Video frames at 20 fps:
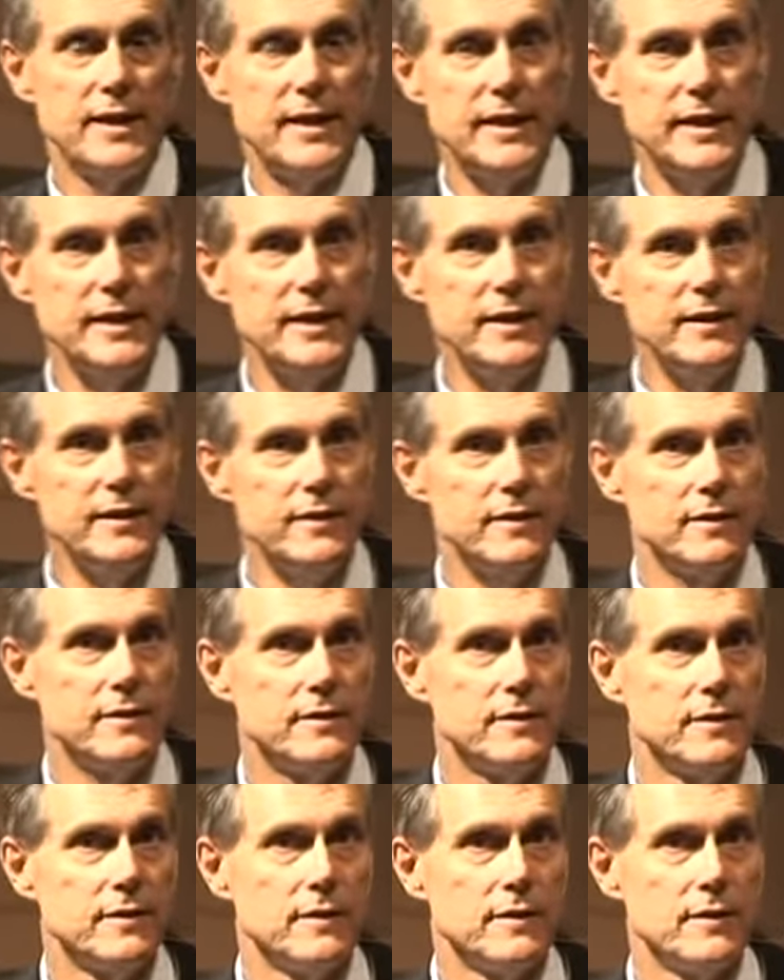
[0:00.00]
He
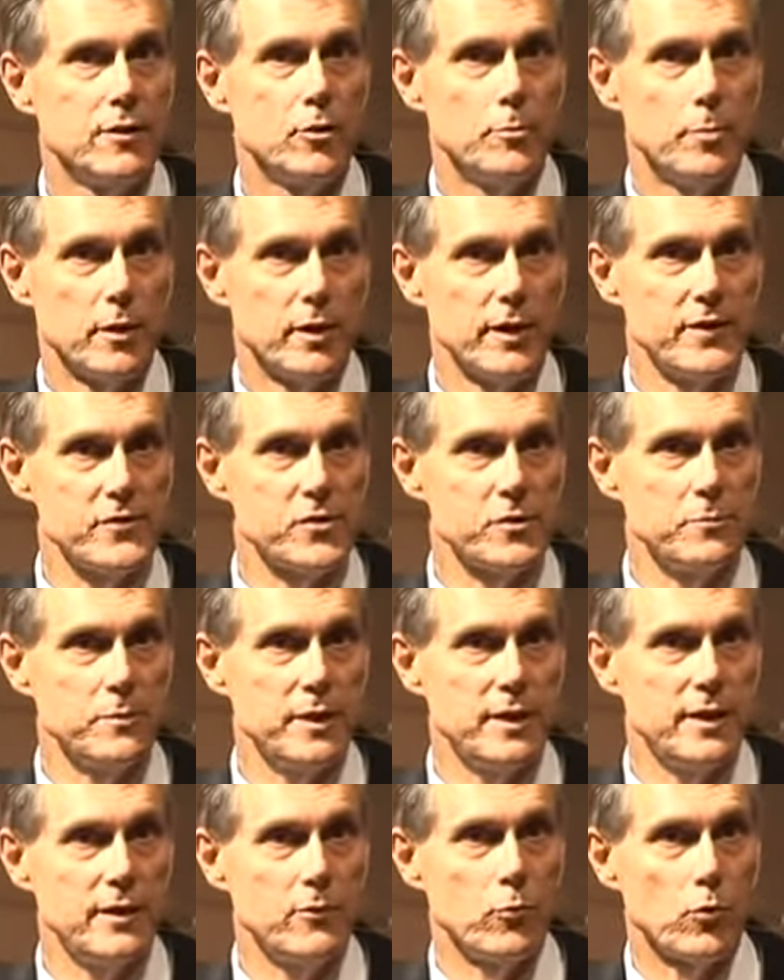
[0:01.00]
who believes in
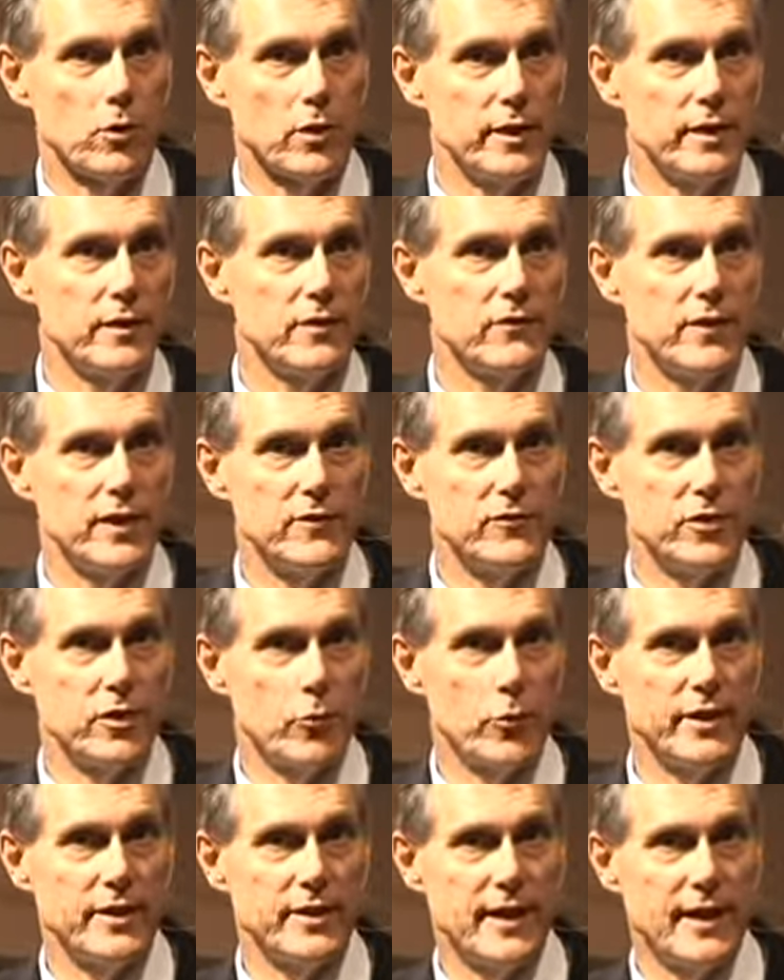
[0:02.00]
me will live even
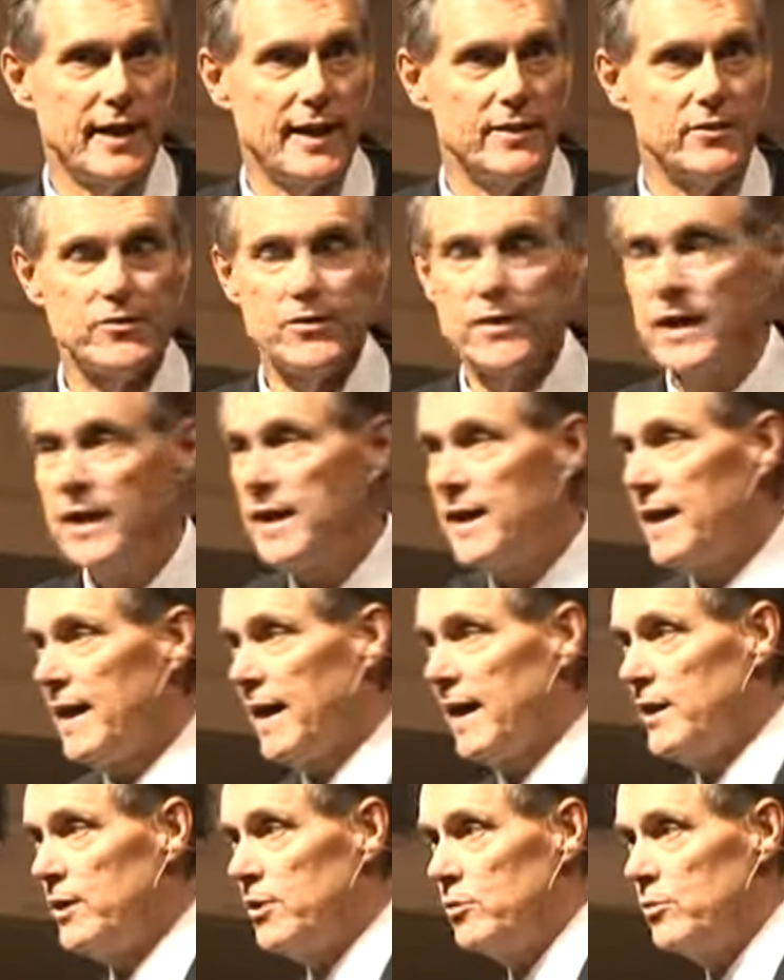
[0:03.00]
though he dies,
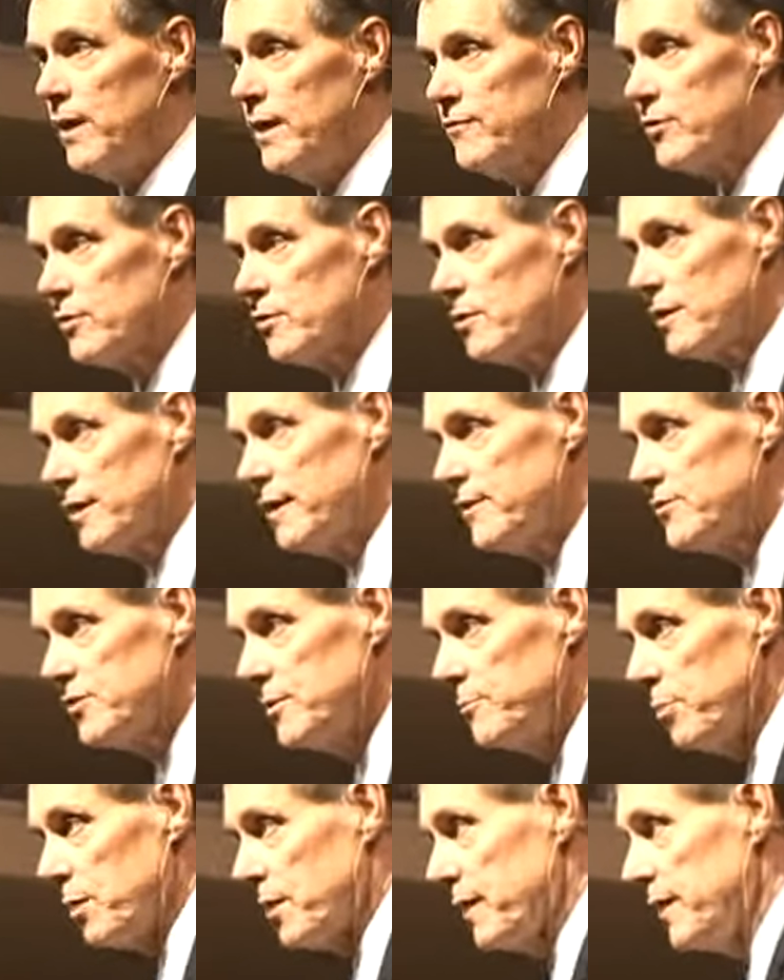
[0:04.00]
and whoever
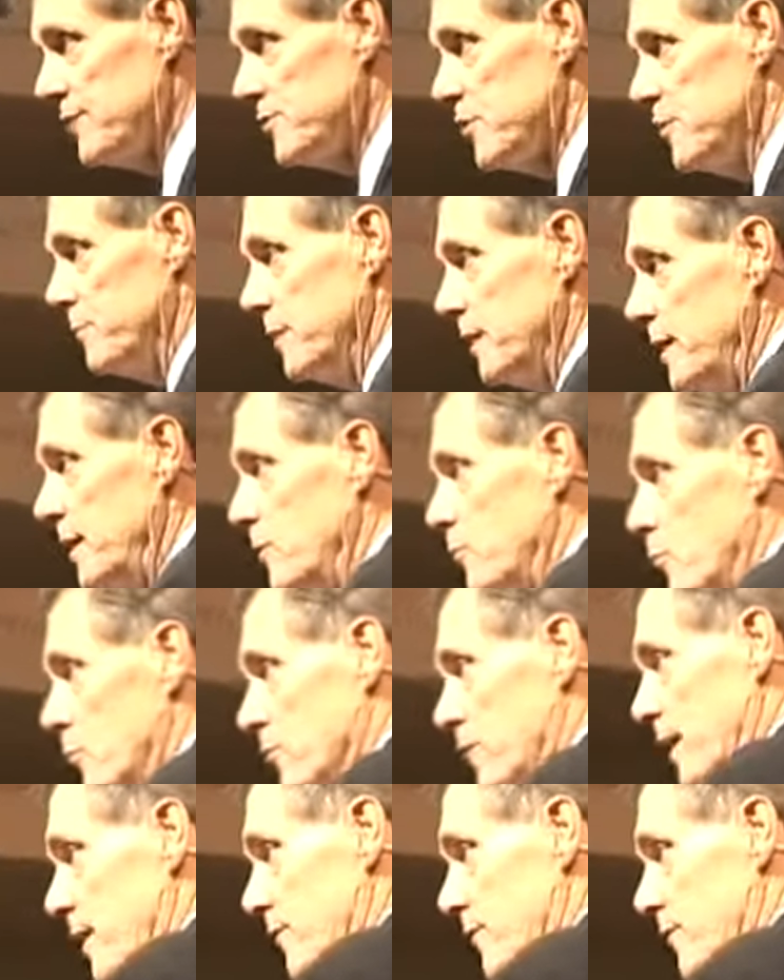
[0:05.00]
lives and believes in me will